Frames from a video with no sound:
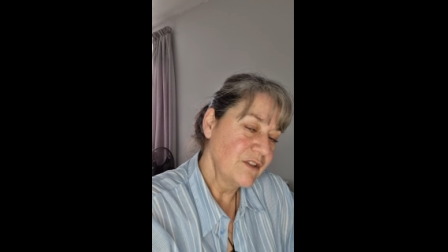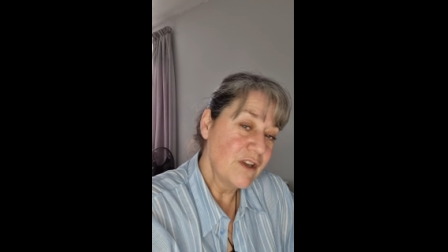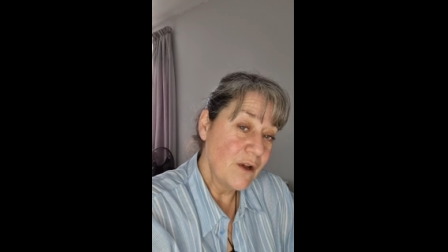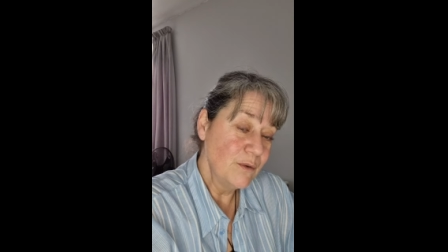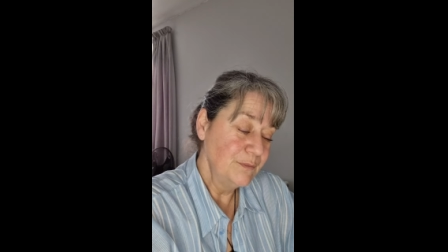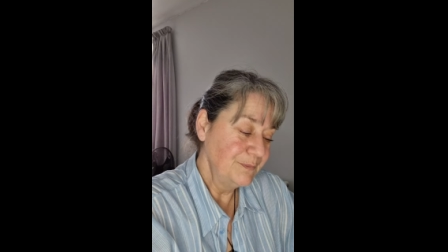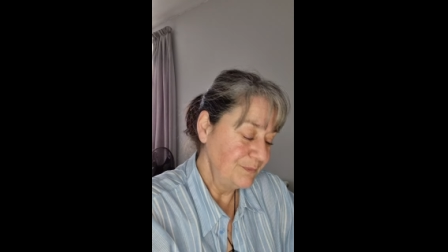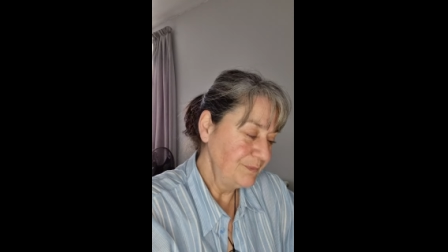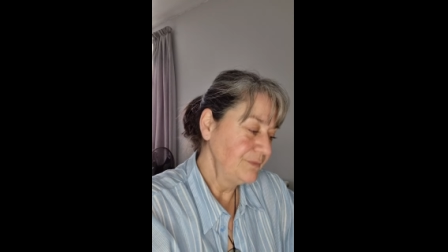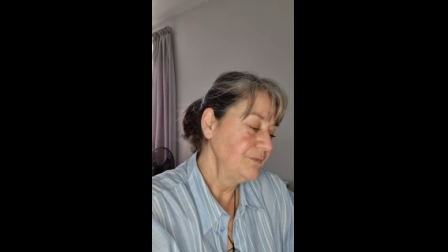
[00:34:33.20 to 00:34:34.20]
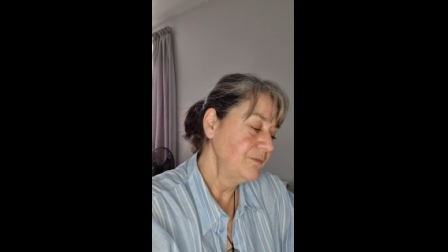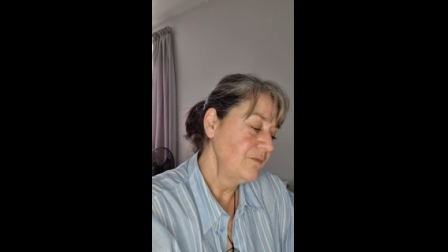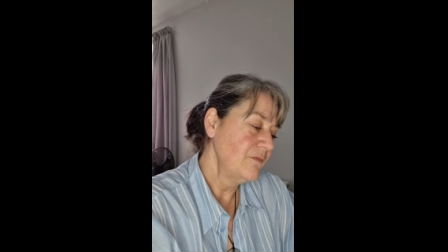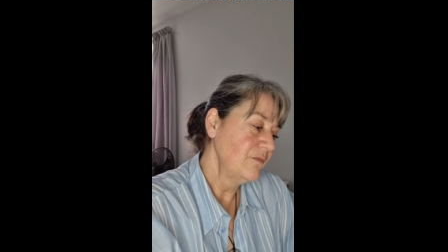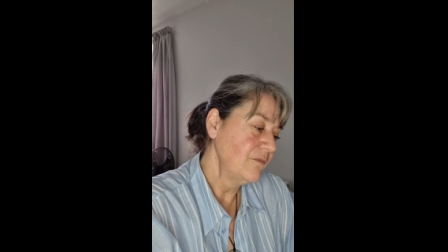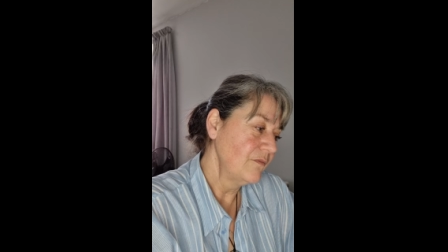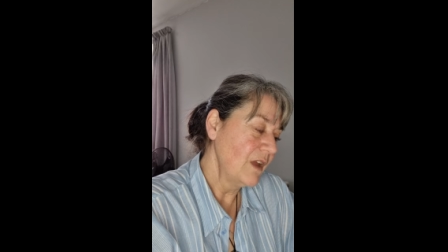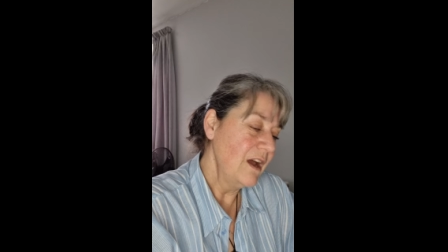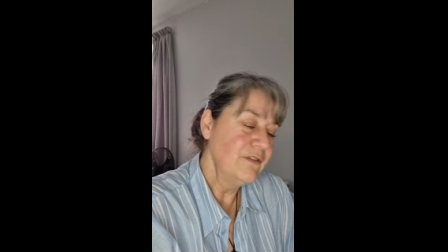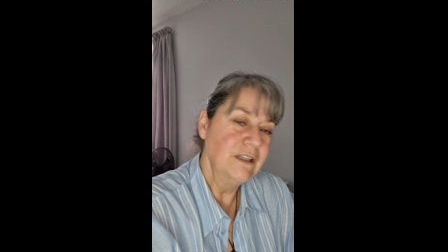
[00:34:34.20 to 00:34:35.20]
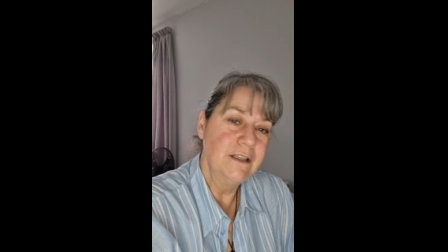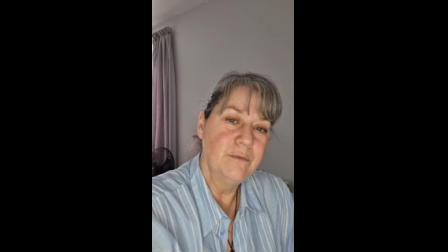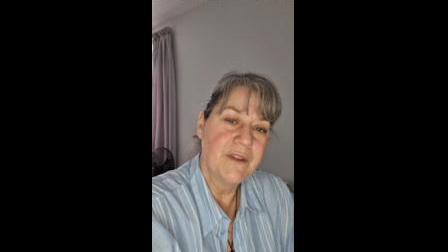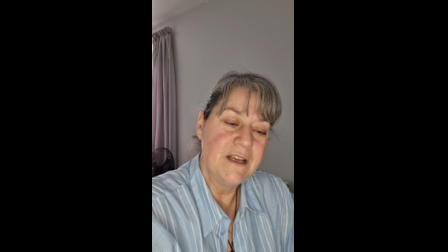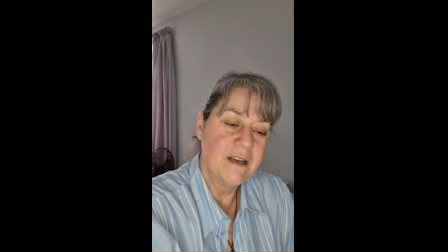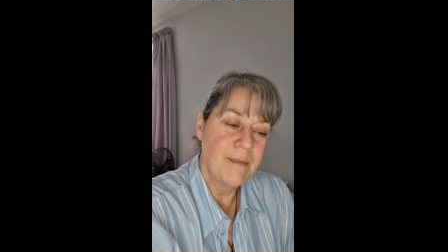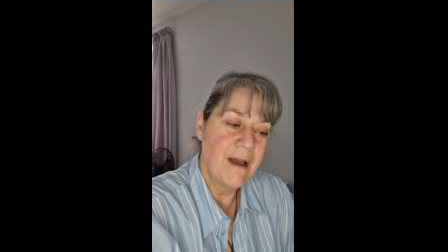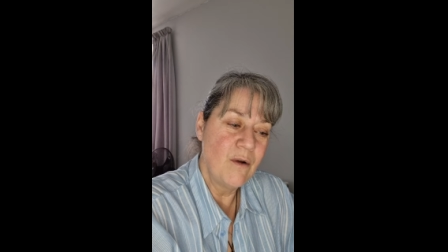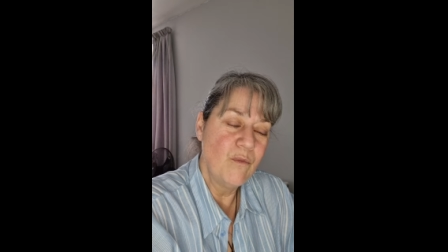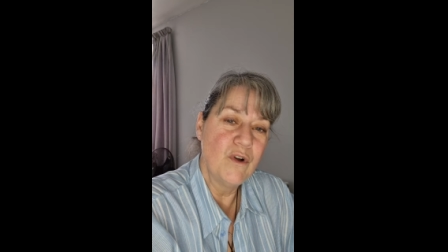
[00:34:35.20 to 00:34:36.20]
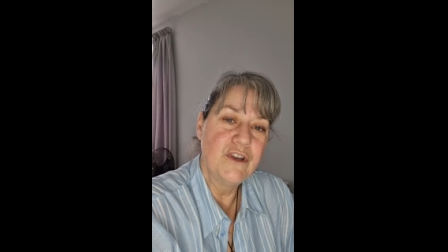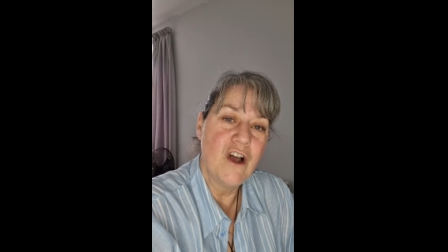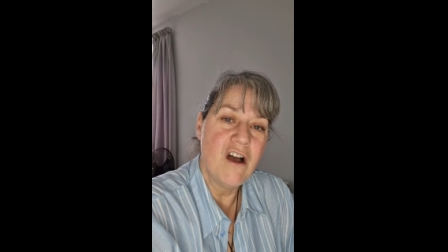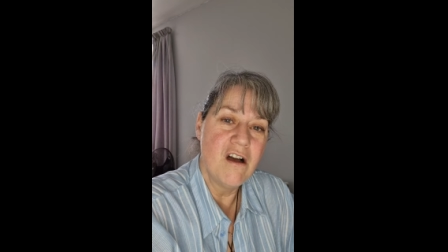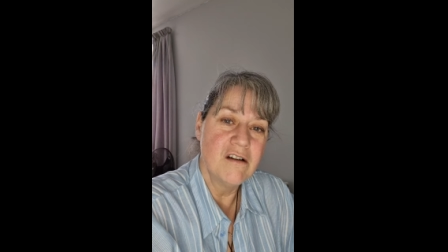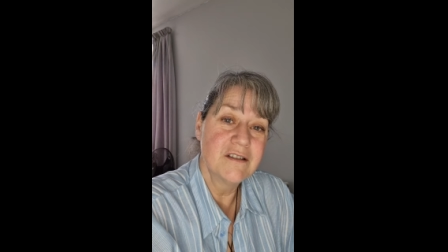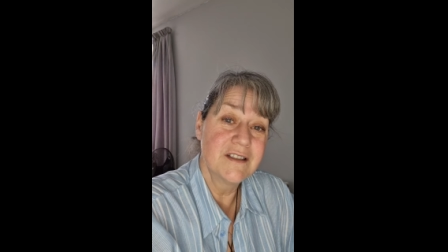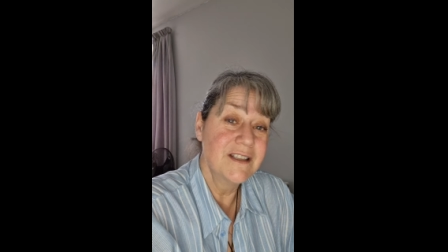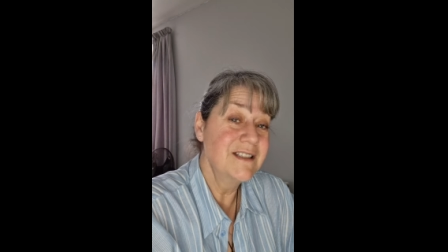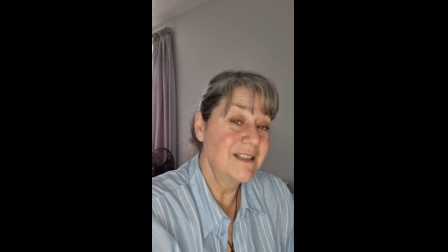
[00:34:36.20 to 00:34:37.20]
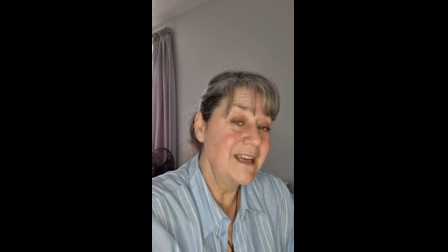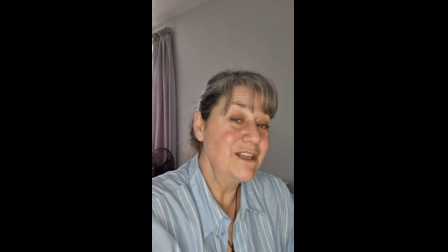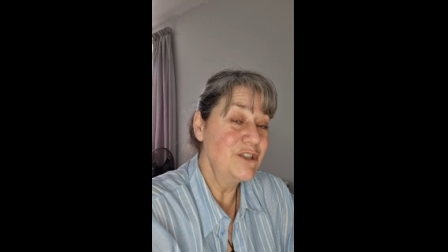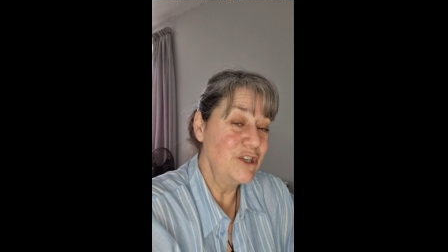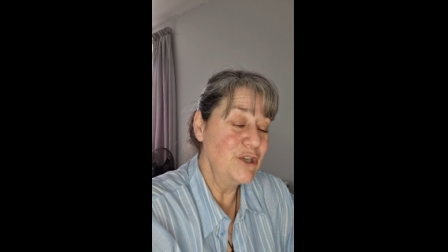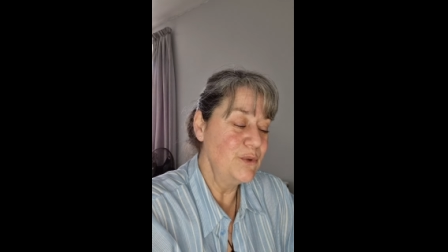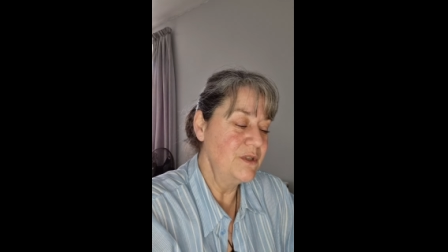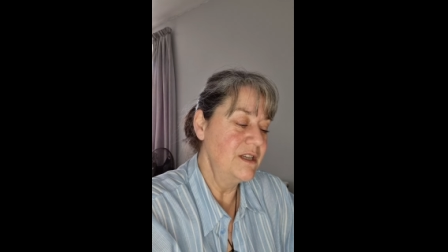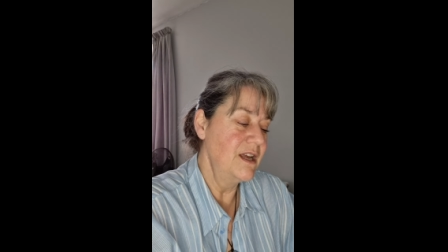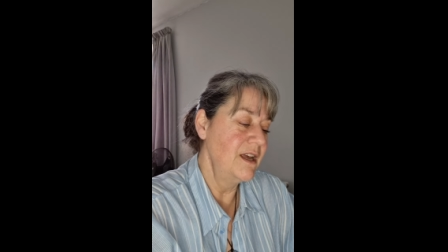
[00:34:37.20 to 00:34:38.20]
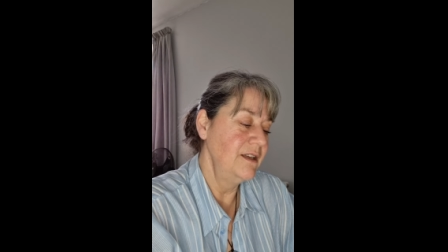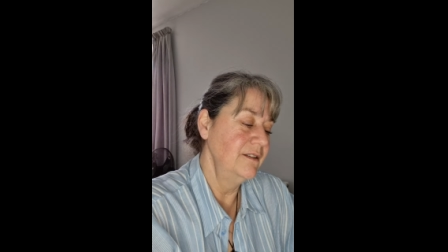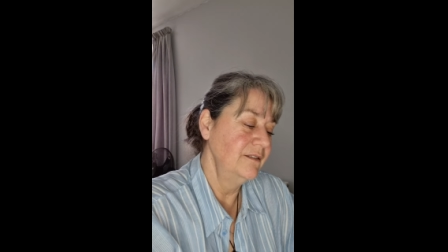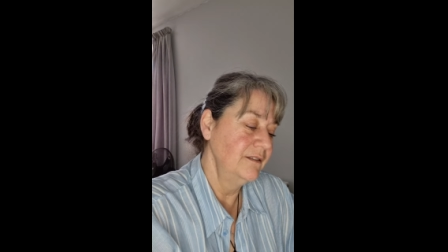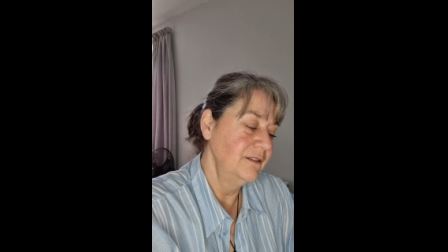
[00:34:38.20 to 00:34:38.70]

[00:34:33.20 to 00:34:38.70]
So have a little think about what your heart's saying to you today.